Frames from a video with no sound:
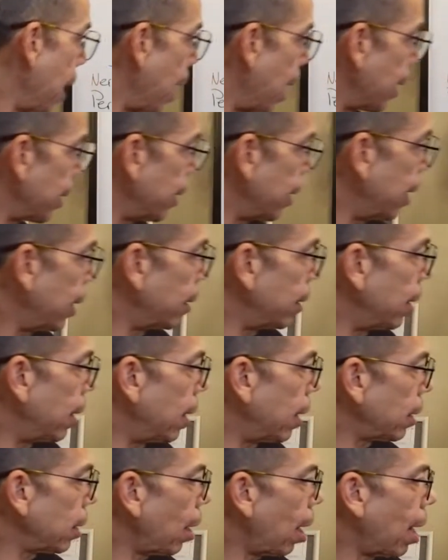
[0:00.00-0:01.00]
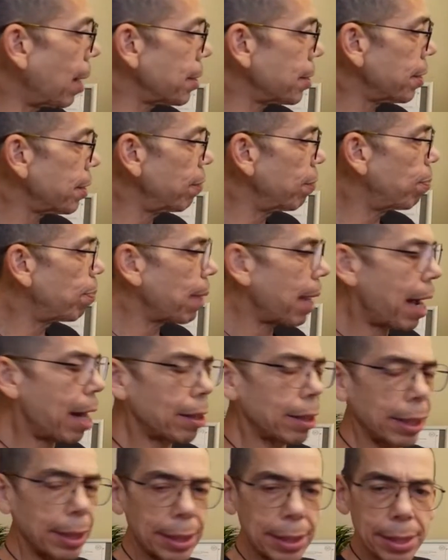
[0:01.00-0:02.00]
And then loss of
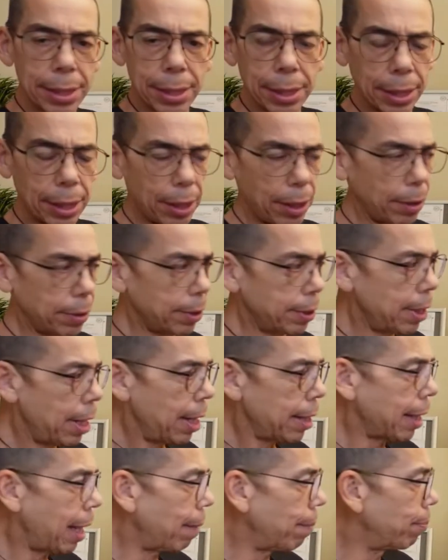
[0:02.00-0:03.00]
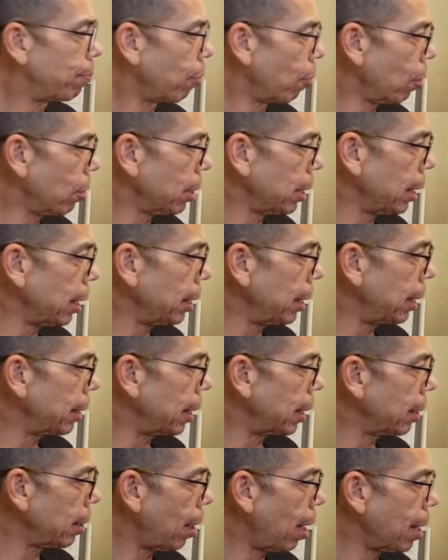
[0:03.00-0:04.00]
balance, that burning
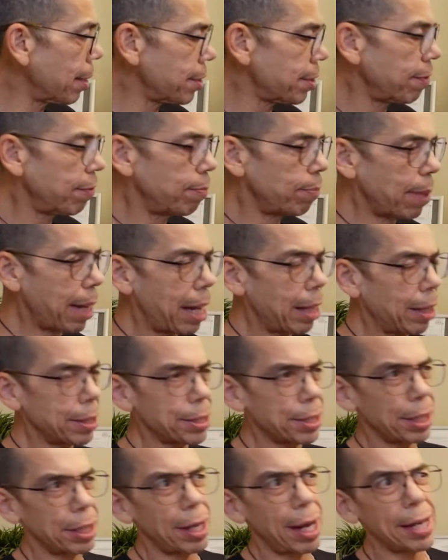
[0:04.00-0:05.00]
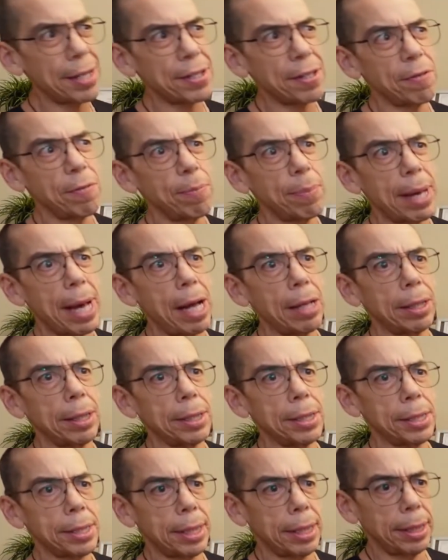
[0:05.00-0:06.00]
and then loss of balance. The loss of
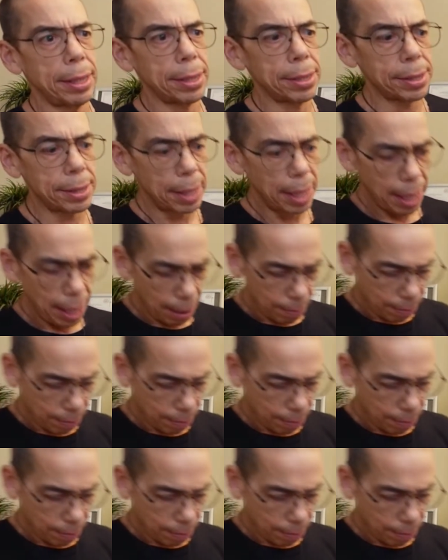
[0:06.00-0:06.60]
balance is